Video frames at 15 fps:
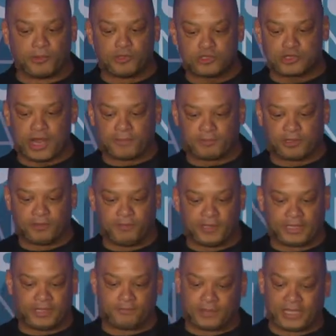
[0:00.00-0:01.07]
bootstrapped at the be
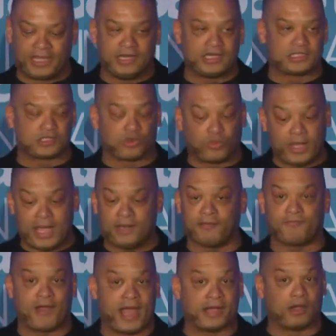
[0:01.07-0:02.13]
beginning, so we had to
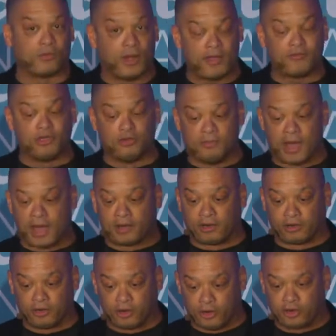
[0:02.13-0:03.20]
find a revenue
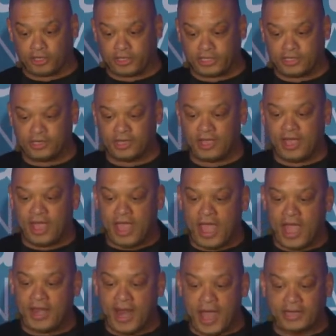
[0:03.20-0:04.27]
model early
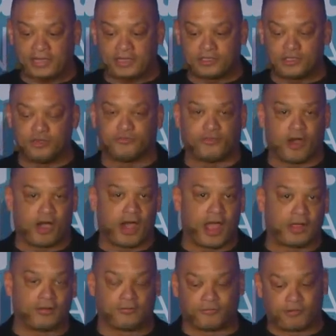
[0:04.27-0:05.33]
and not get too far
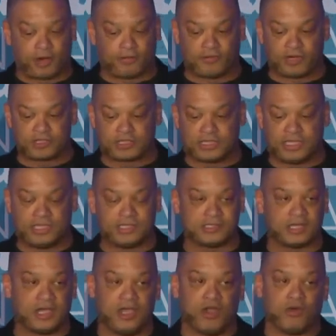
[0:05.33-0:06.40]
out in front of our skis.
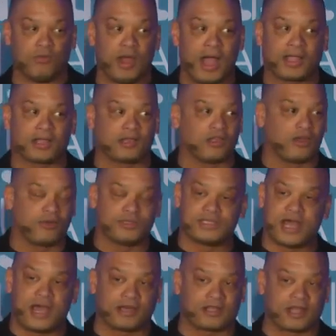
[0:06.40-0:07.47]
Rocket Lawyer was
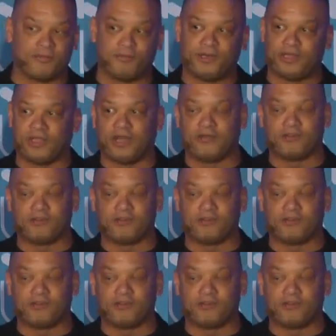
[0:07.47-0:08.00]
not a company that